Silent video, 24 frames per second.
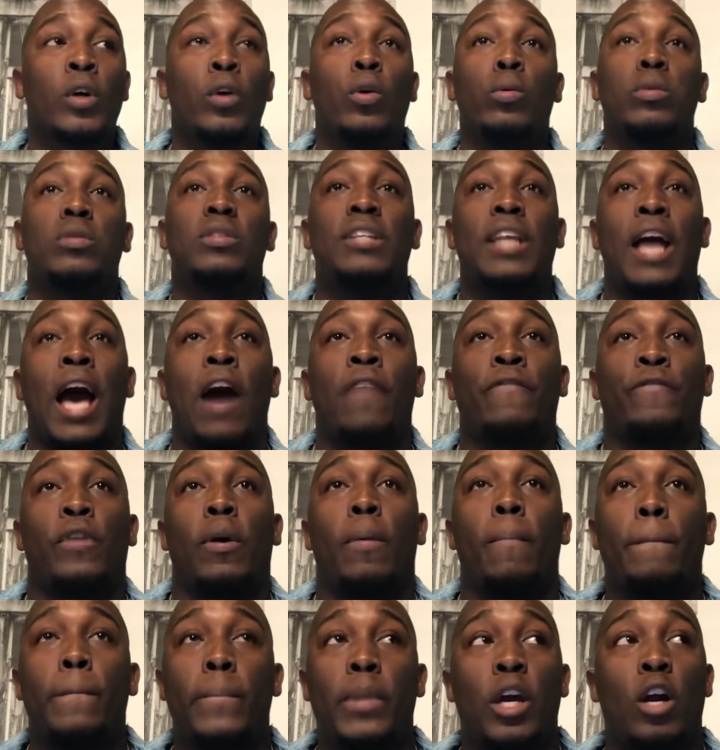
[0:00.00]
who's not
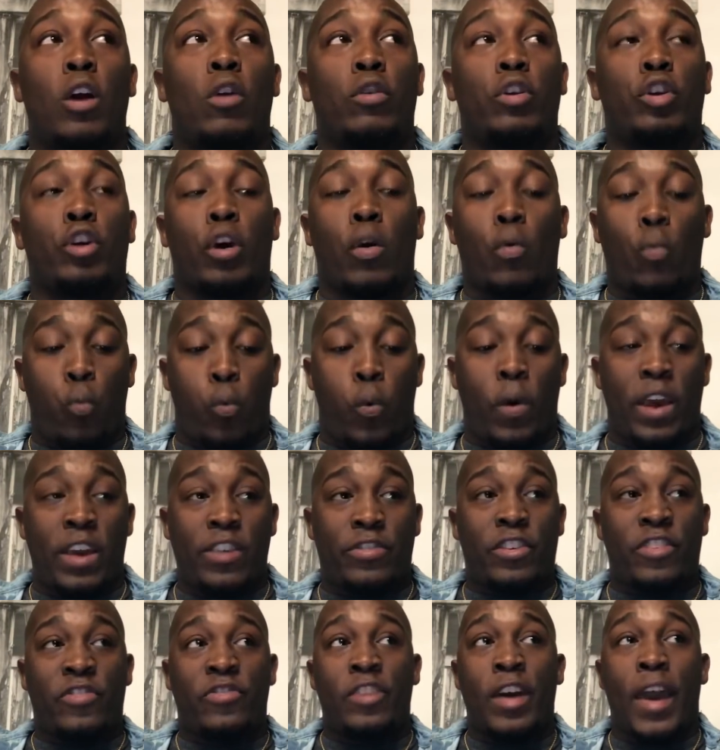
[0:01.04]
familiar
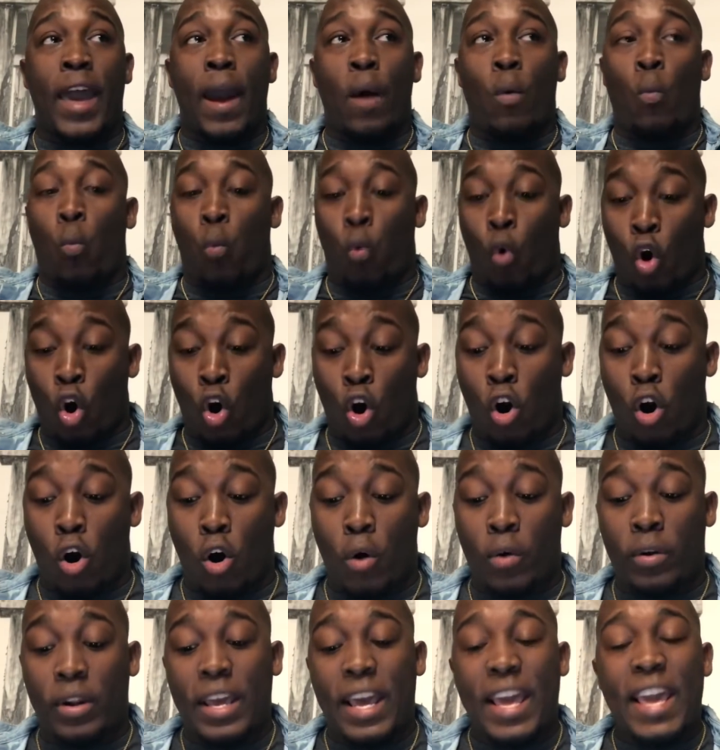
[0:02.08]
with that
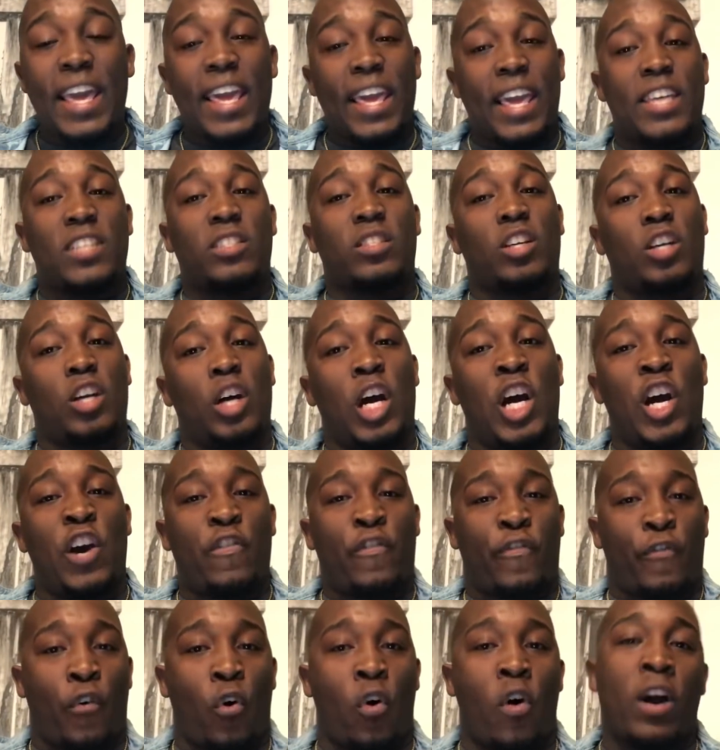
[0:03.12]
world, it's
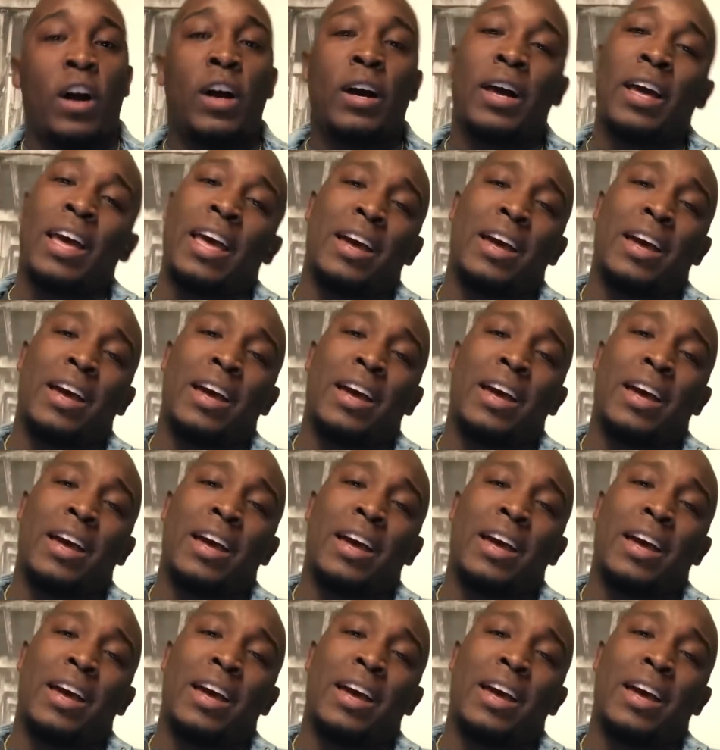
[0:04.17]
good for